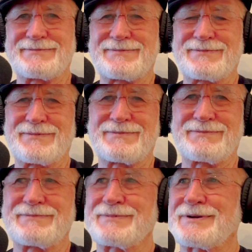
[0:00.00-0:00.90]
a
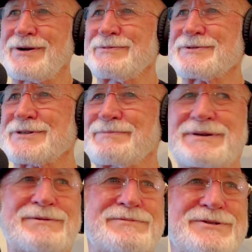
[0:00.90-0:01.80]
coat and
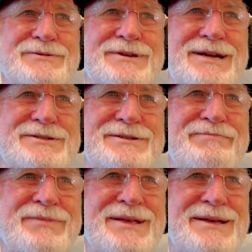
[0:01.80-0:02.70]
something in the suitcase.
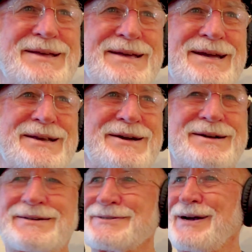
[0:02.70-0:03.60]
And
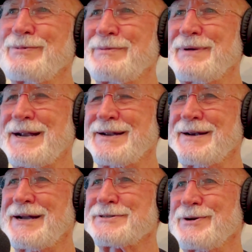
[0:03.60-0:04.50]
so I went back there,
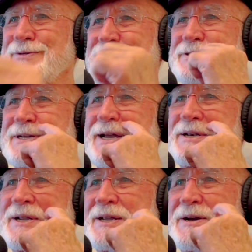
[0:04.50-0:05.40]
and I saw that she
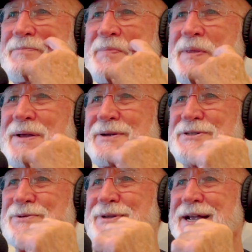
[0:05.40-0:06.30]
had the
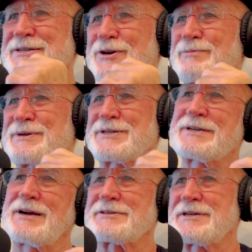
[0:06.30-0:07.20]
suitcase open. She
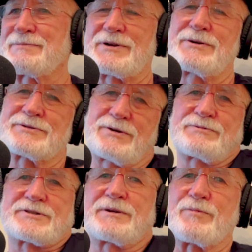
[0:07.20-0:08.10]
got some clothes
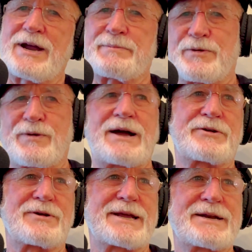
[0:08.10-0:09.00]
on, some wrapped around
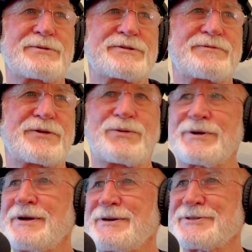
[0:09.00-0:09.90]
her, laying on the
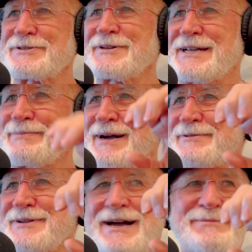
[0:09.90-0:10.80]
floor asleep.
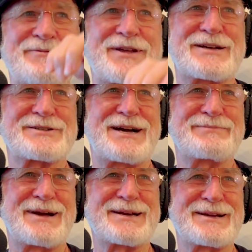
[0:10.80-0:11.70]
I'd slide my
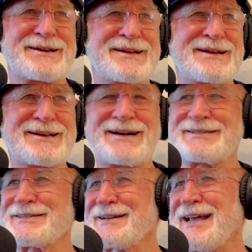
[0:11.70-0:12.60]
flashlight back there. I
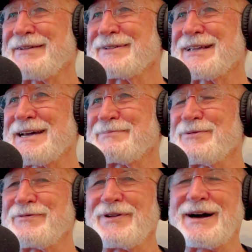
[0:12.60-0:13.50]
just laughed and kept
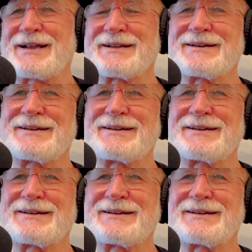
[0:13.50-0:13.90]
on flying.